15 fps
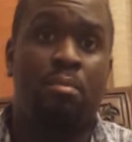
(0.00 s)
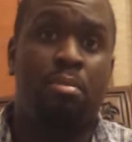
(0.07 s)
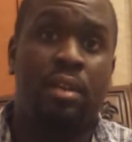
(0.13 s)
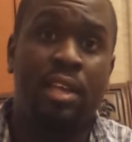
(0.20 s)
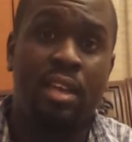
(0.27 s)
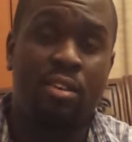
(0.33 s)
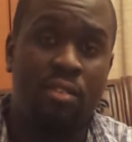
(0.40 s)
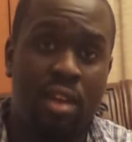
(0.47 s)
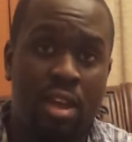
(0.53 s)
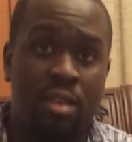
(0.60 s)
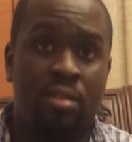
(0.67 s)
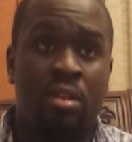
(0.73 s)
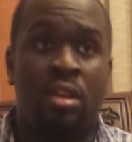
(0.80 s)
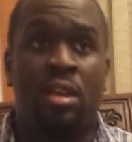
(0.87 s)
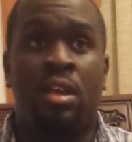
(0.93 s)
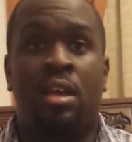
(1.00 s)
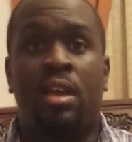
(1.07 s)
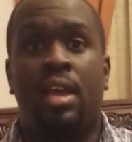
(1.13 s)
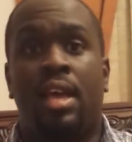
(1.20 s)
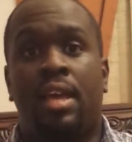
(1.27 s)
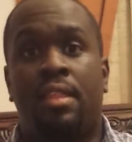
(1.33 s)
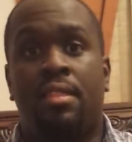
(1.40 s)
playground,
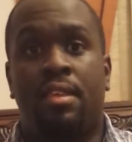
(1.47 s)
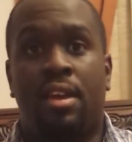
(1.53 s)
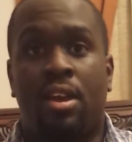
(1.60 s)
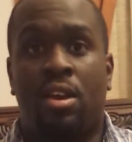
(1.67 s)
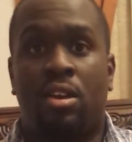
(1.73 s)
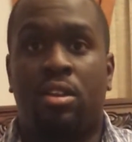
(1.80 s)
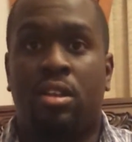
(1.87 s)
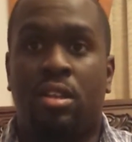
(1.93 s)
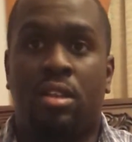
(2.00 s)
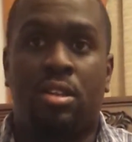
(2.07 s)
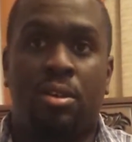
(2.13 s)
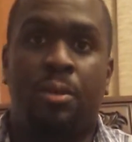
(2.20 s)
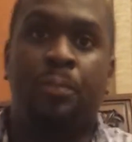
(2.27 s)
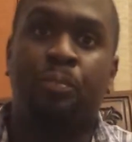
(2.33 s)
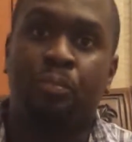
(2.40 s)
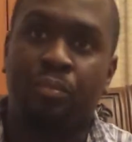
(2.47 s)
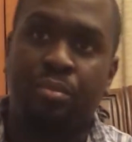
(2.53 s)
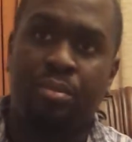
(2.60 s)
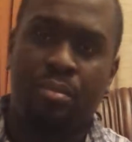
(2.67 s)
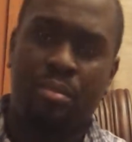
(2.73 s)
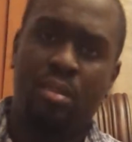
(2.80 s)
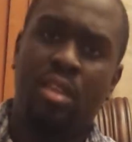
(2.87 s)
and there,
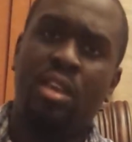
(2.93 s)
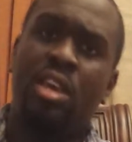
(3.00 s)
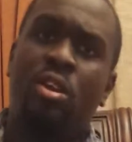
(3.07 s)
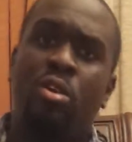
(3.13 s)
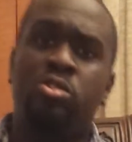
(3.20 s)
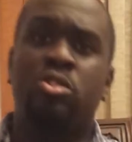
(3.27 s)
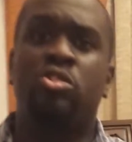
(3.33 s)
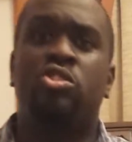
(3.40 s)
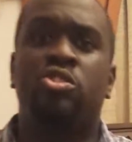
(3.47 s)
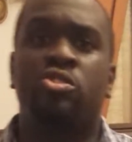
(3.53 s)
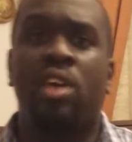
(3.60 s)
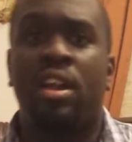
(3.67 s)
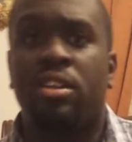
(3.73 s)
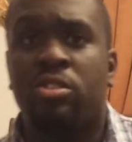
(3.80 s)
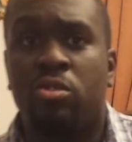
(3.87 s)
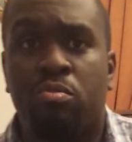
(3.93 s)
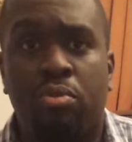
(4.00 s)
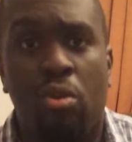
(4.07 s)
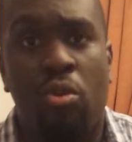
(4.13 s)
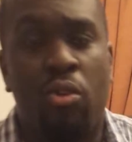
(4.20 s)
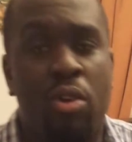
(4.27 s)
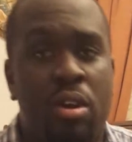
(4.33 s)
and also try to do
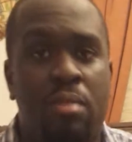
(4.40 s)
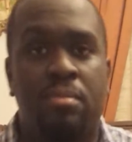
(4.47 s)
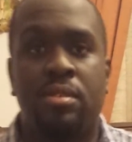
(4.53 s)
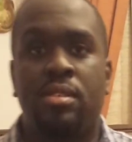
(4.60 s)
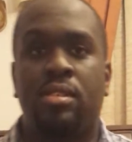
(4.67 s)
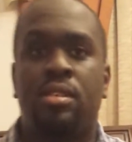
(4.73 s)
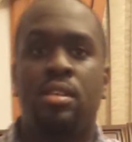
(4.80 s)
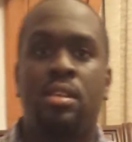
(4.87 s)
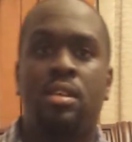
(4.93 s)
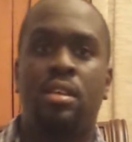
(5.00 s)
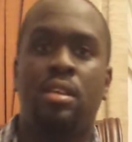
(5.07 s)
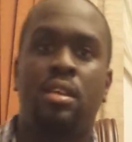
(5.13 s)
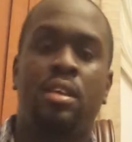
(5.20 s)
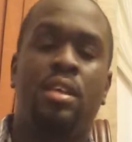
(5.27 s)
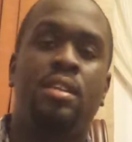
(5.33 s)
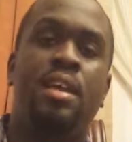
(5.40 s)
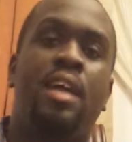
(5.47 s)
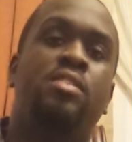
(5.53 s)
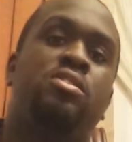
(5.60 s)
programs in that